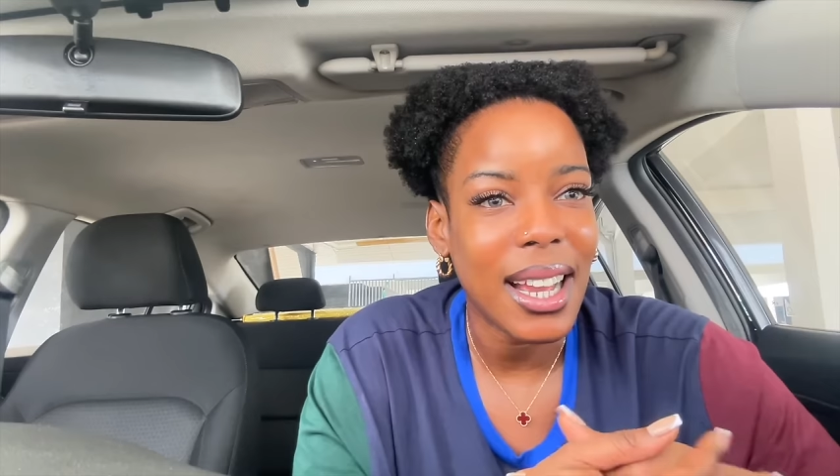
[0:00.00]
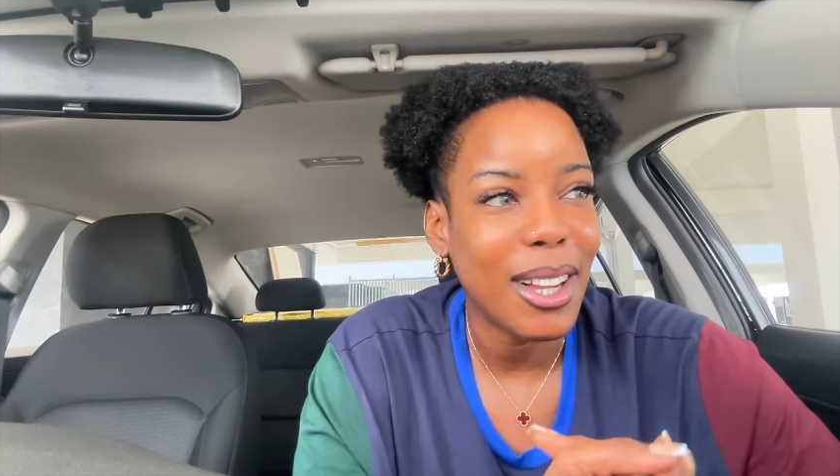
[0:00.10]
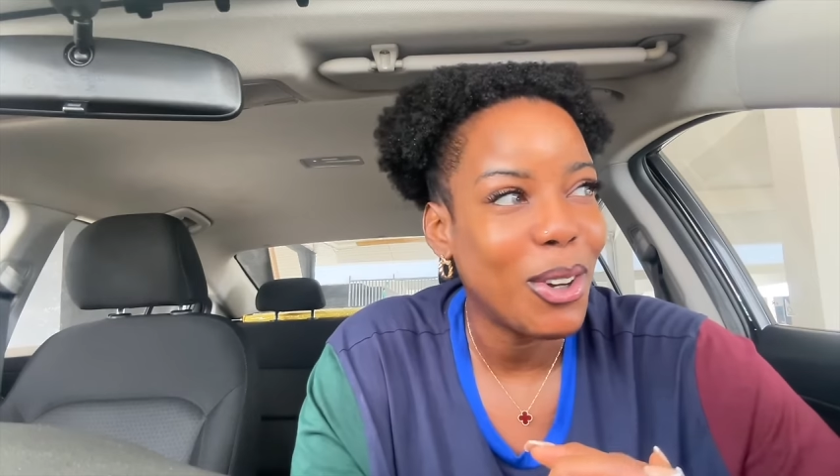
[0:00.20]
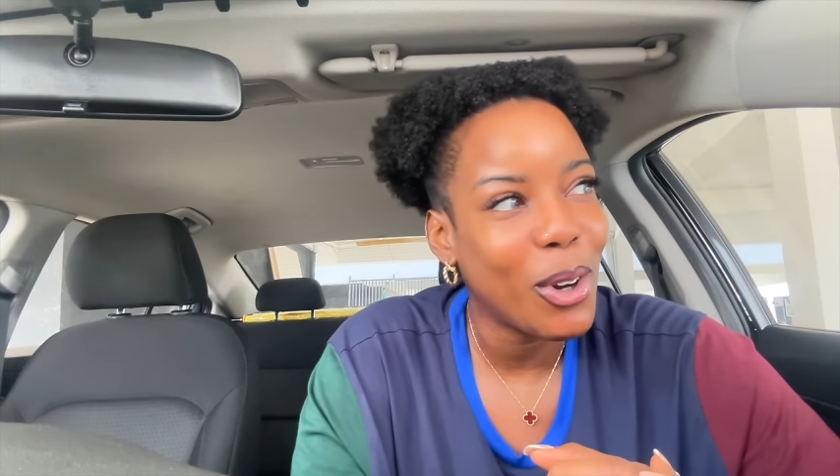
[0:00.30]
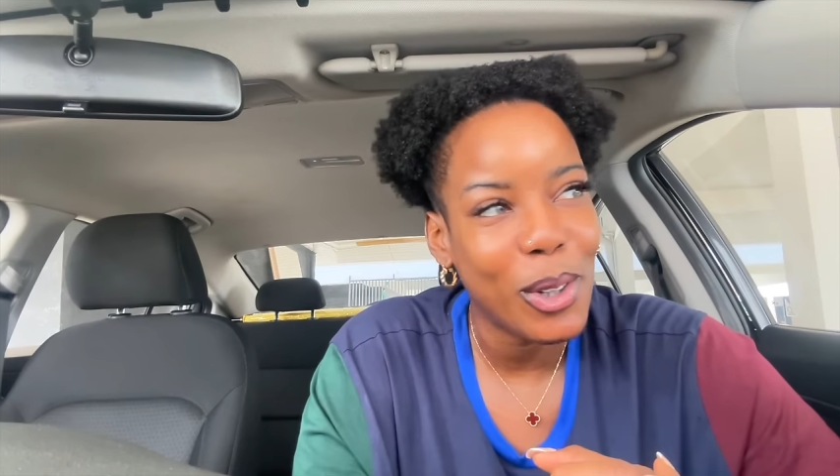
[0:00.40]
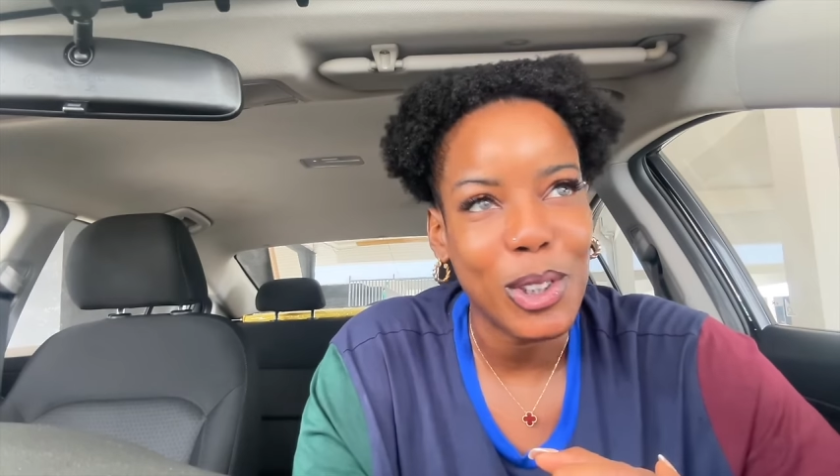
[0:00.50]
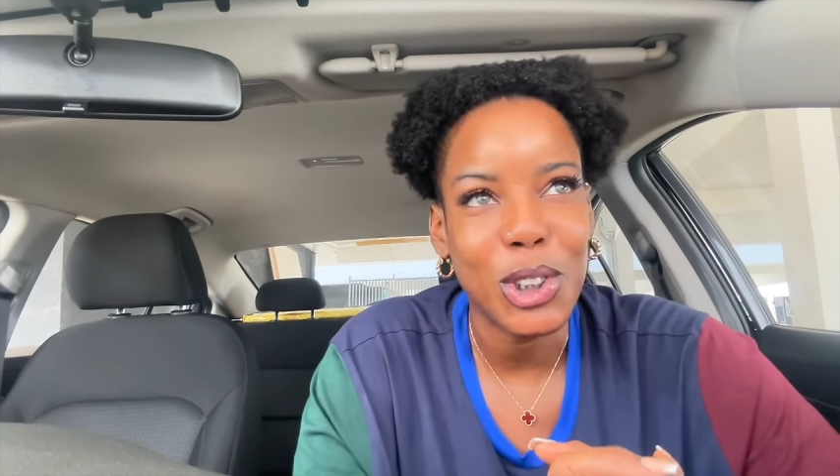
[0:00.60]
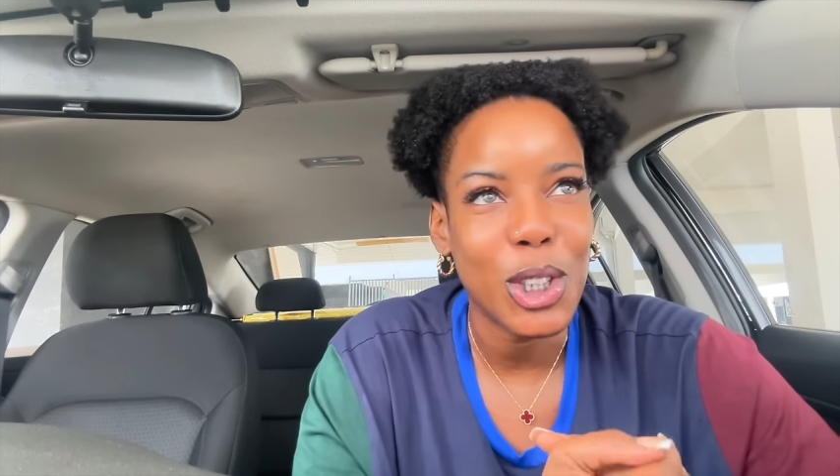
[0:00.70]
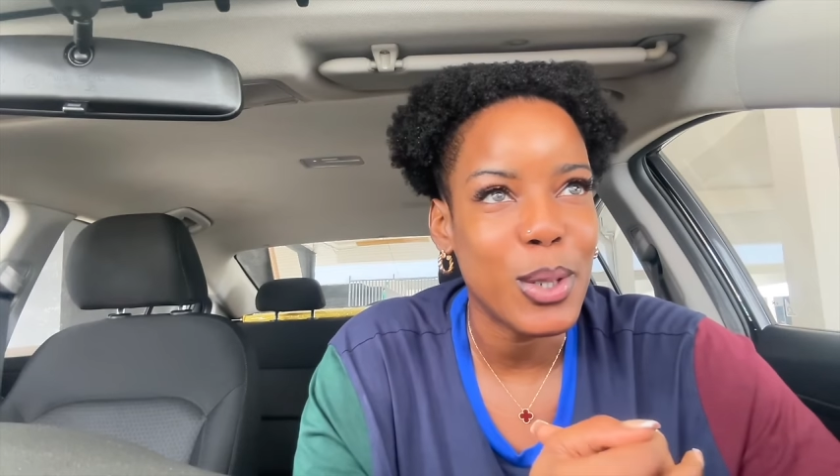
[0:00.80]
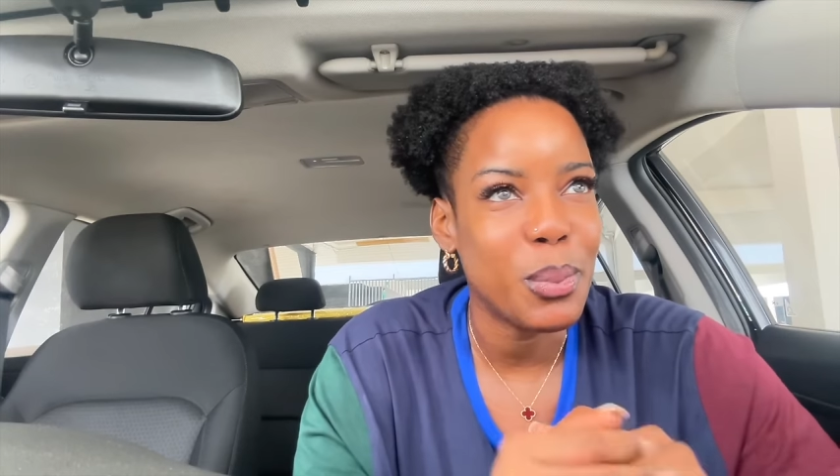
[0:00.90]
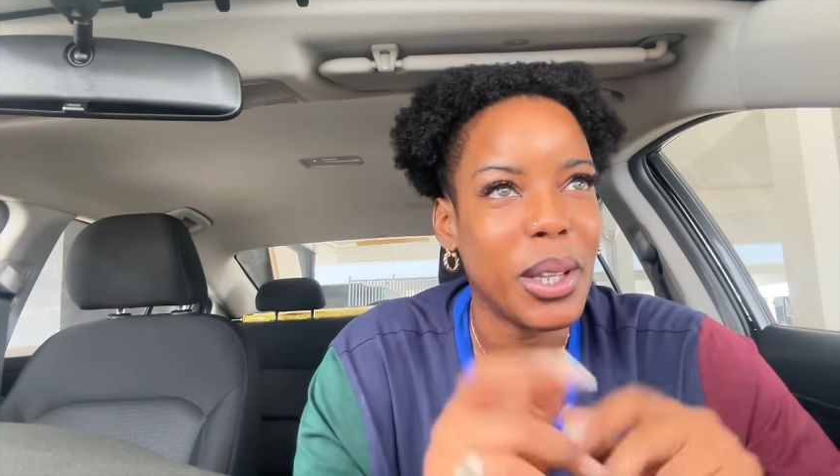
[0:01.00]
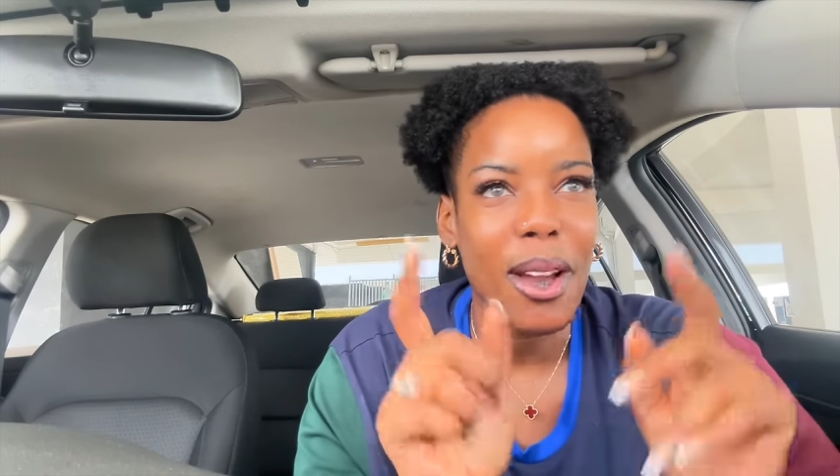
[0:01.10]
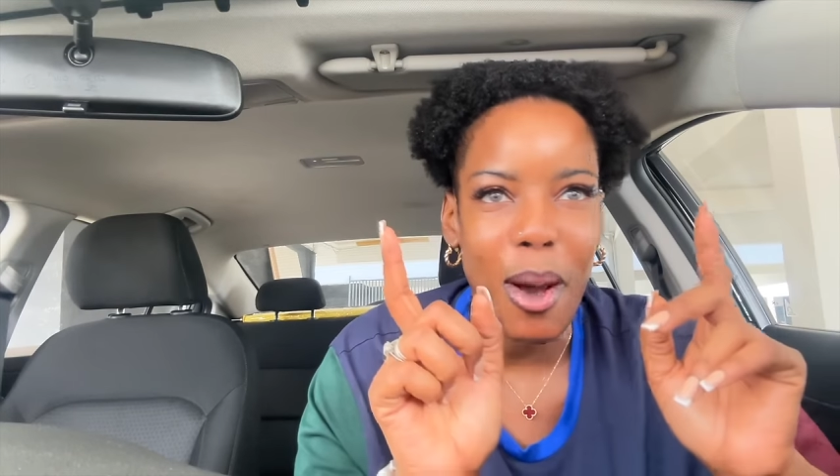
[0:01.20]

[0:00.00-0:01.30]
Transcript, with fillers: and God just be